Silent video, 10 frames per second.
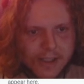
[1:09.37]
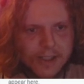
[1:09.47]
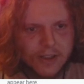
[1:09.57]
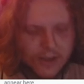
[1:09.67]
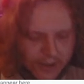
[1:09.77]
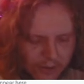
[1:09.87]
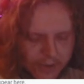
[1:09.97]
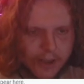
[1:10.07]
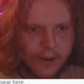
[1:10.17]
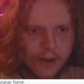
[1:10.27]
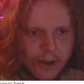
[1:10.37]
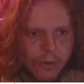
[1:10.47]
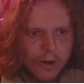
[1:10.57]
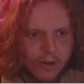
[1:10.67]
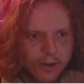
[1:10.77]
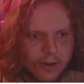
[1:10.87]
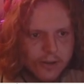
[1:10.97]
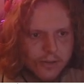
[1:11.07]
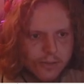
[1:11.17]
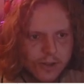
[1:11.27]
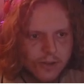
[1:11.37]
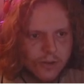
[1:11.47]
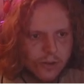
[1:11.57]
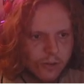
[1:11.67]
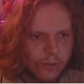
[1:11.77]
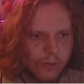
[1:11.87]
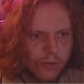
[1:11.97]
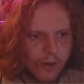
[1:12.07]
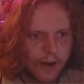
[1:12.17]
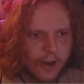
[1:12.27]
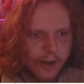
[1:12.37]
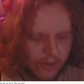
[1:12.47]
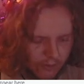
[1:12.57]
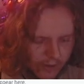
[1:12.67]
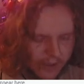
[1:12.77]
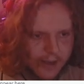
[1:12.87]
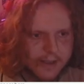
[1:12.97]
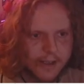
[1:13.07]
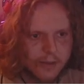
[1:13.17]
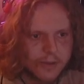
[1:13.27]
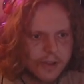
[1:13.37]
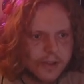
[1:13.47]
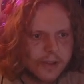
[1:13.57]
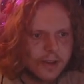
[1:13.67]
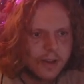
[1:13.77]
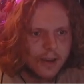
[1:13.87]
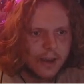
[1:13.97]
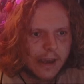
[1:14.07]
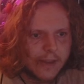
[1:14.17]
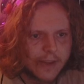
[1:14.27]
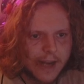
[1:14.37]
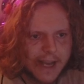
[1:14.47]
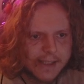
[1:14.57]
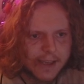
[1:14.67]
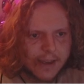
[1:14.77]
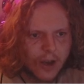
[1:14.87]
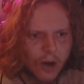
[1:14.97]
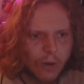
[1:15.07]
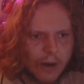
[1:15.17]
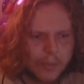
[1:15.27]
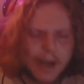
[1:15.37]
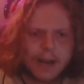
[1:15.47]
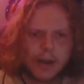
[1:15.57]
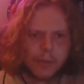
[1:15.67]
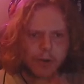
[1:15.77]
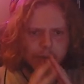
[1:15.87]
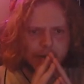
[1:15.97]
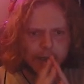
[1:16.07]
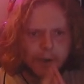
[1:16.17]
along, and I'll be like, okay, welcome to break, can I type please? And then as I go, I'll back up and I'll be like,